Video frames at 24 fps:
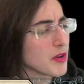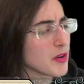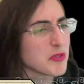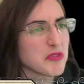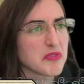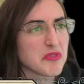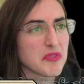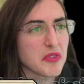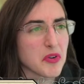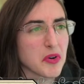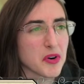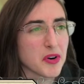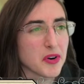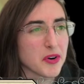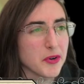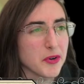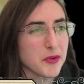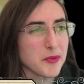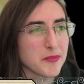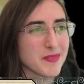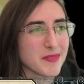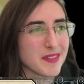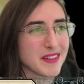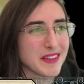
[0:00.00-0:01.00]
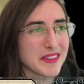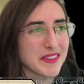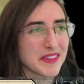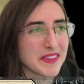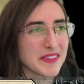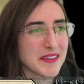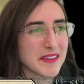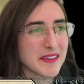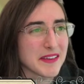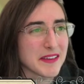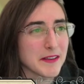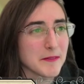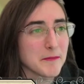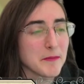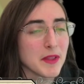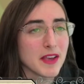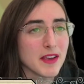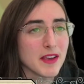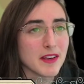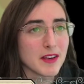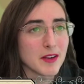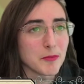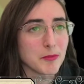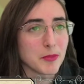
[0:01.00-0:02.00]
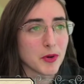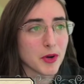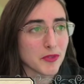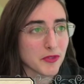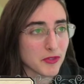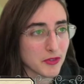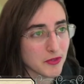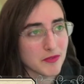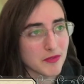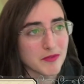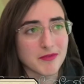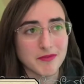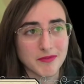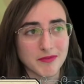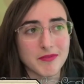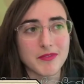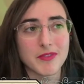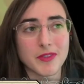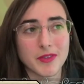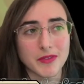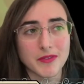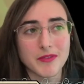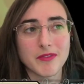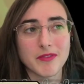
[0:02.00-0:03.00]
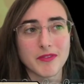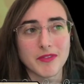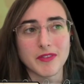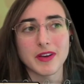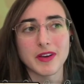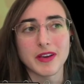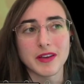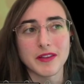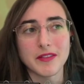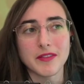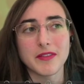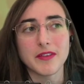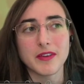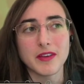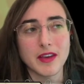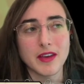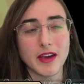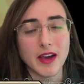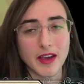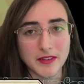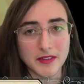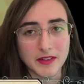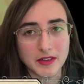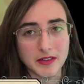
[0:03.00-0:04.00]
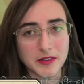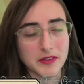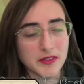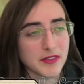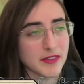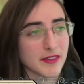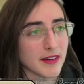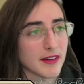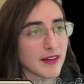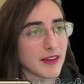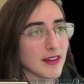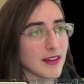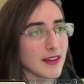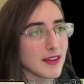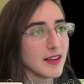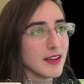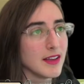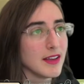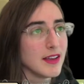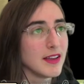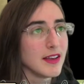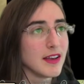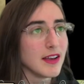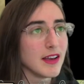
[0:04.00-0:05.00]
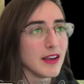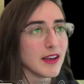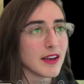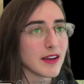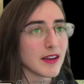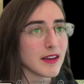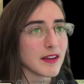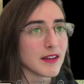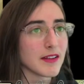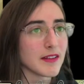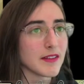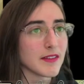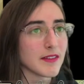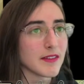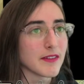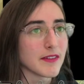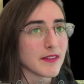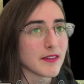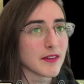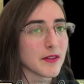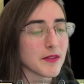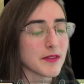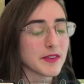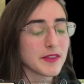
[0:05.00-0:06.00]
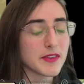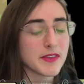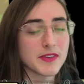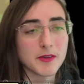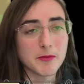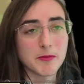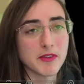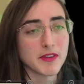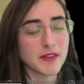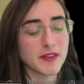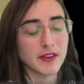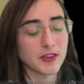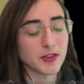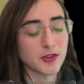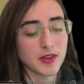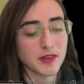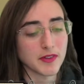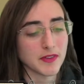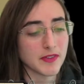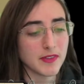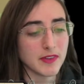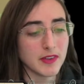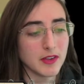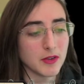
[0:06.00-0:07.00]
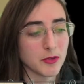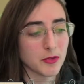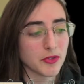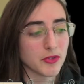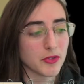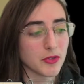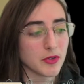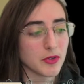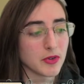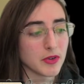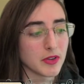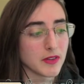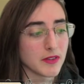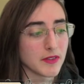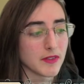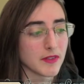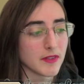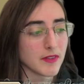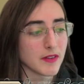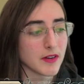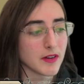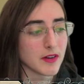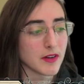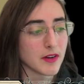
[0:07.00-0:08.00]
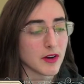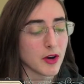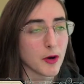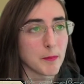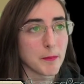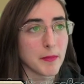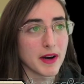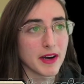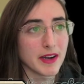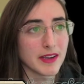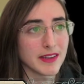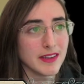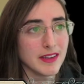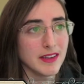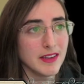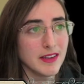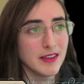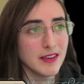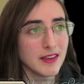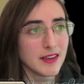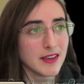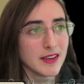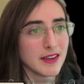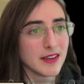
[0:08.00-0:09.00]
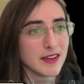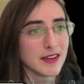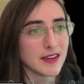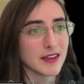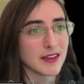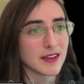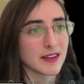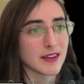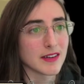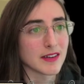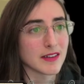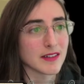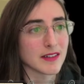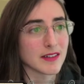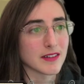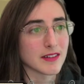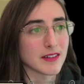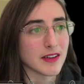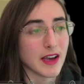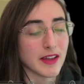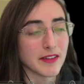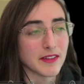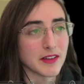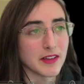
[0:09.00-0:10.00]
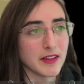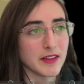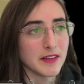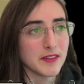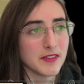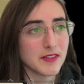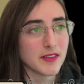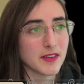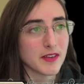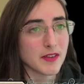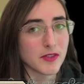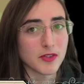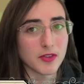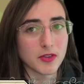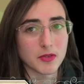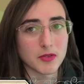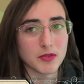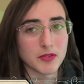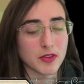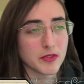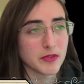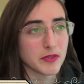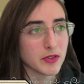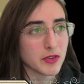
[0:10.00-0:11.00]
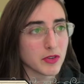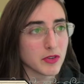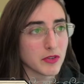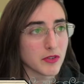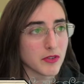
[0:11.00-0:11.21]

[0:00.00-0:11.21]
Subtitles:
fur, let's say, but in the annelid style, and this is something that you can see also in Hermione annelids, so not the